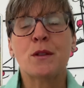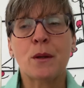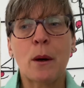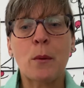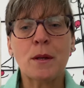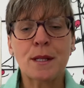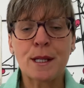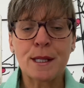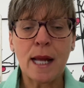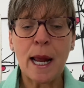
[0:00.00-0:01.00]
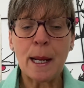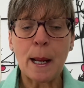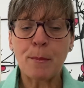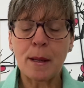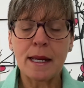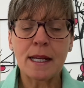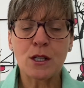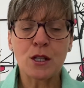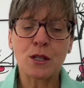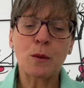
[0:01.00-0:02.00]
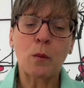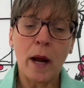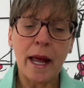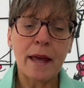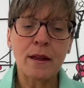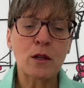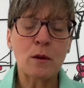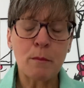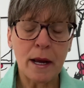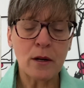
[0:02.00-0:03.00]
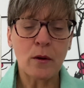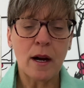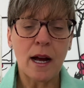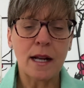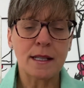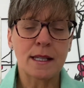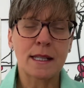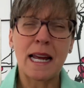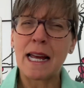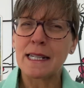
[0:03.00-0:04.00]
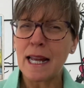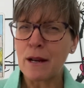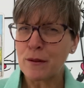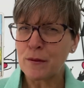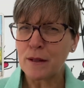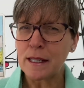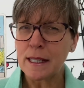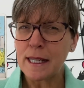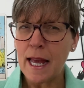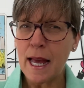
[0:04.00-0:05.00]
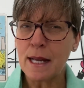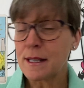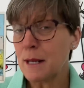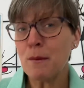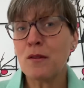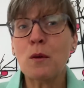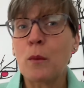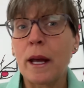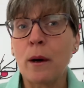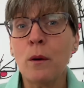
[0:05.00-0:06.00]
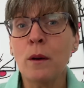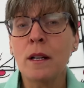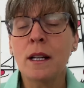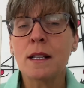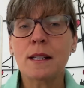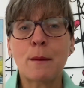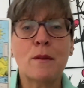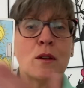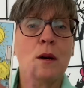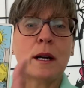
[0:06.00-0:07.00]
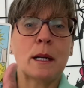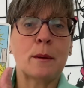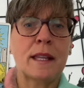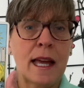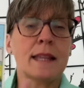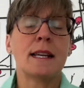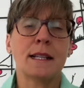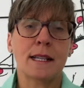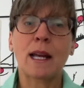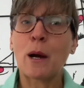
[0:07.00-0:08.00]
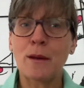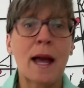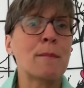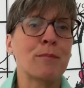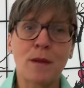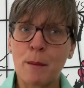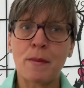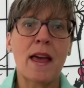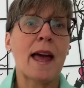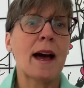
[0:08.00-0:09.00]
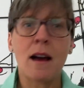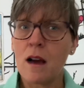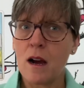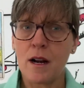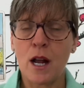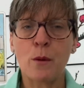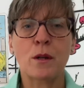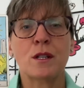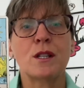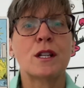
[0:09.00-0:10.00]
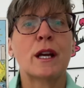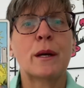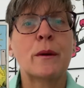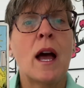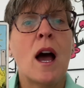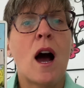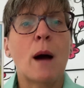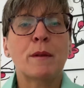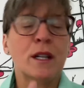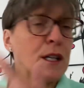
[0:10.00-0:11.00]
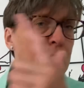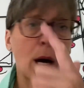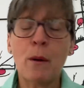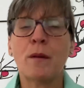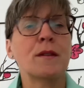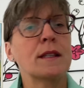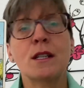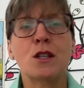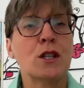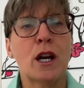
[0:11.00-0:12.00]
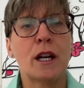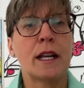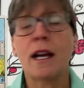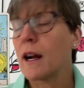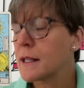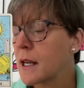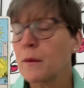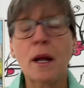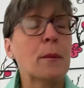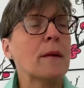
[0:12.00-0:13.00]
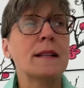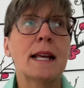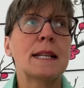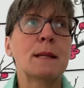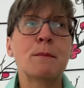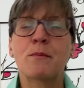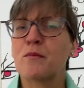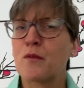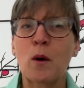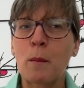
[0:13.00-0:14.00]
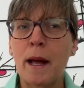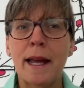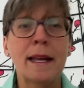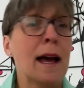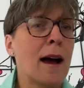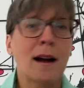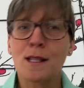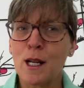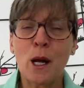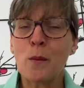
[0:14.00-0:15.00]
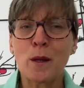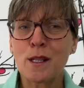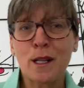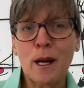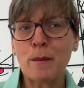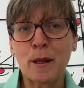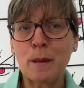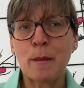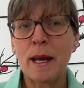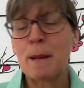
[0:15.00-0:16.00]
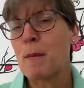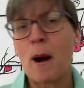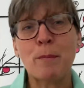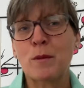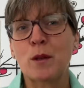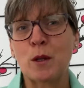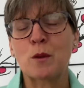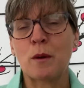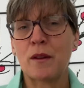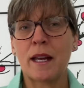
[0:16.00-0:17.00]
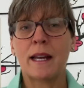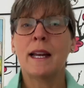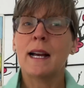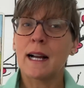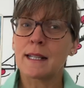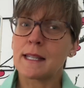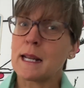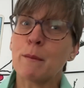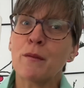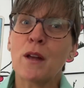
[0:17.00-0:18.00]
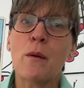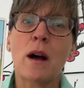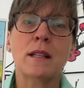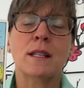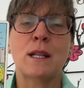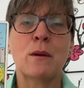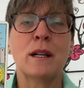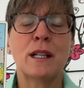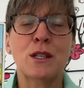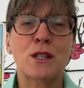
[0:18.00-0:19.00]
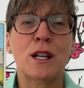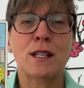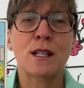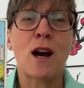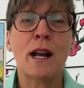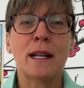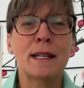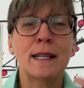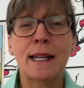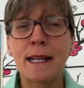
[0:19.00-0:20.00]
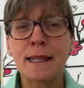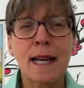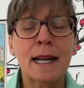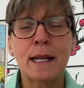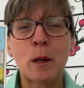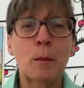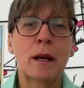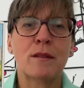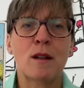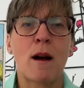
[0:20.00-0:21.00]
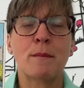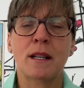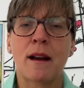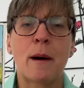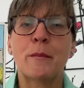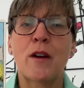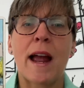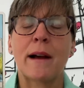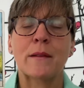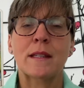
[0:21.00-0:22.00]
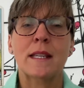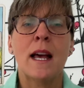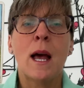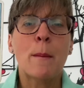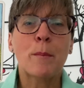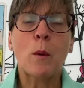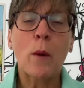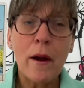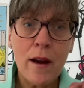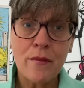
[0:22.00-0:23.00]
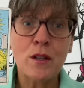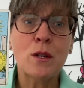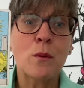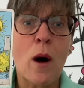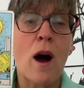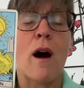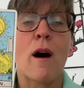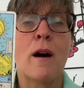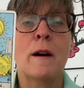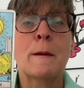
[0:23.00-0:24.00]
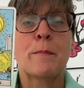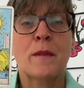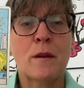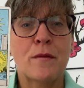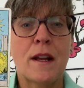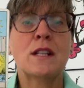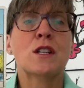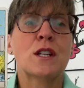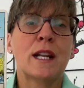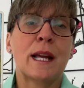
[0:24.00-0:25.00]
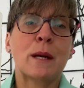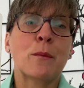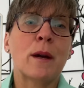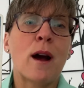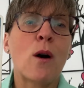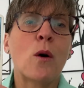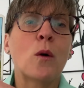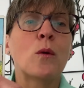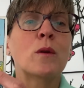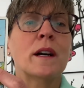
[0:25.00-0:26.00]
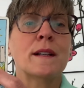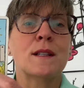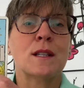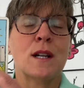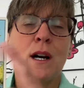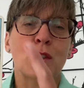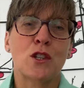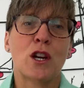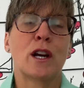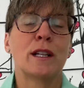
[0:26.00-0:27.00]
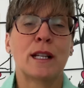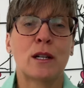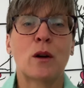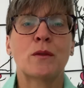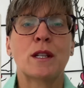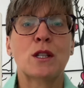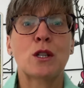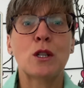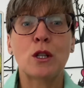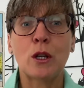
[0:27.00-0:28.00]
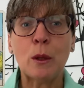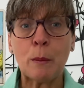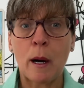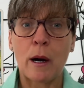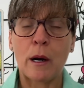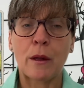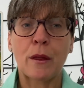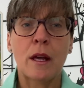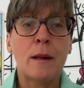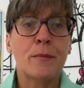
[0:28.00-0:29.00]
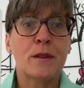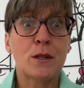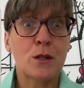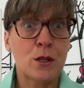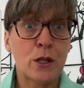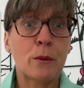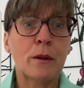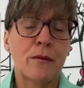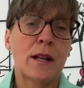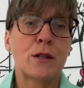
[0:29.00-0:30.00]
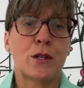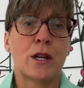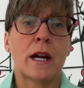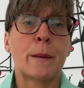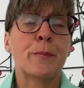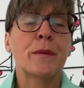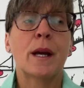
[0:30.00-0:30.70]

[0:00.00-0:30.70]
So I want to say, be just aware that you may not understand everything yet. Some of you will. Some of you are going to get this and go, yep, I'm there. I know what to do. I'm going to go off in this journey. I don't know where it's heading for me. I don't know what I'm going to meet, but I'm good with it. And some of you are still going to just kind of need that little bit of time to come round. But wherever you are, eventually we are all going to start journeying on this new path this new adventure.